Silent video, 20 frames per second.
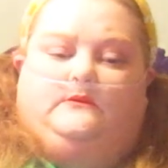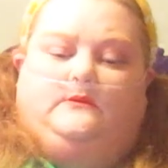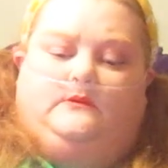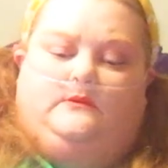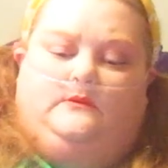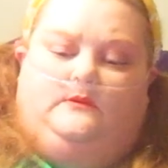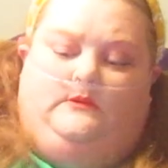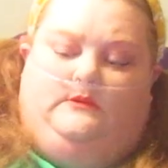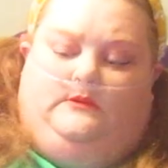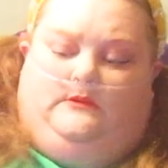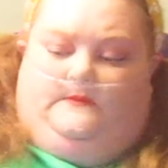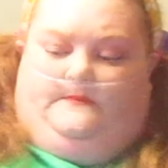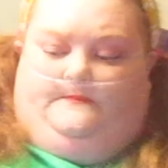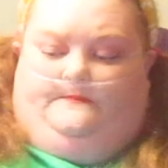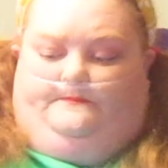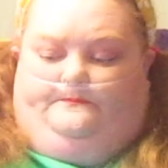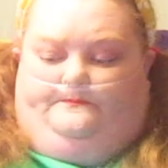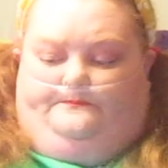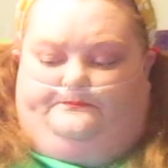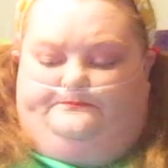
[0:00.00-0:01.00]

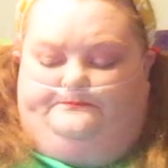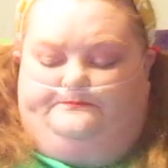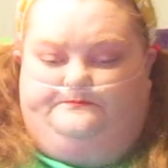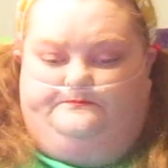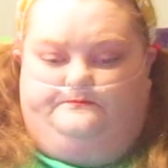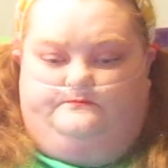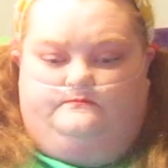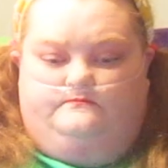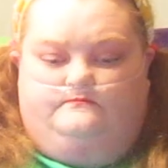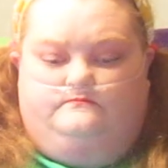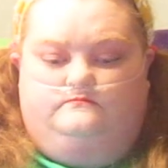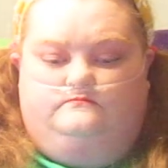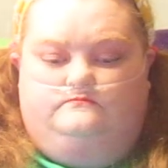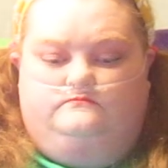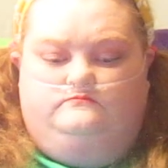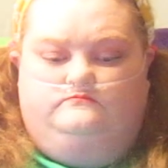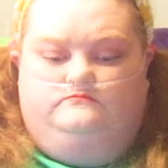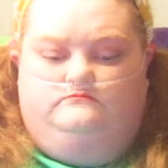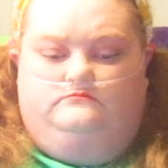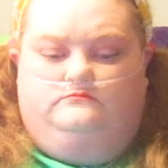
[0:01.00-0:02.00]

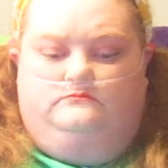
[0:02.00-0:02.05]
No one is speaking in this clip.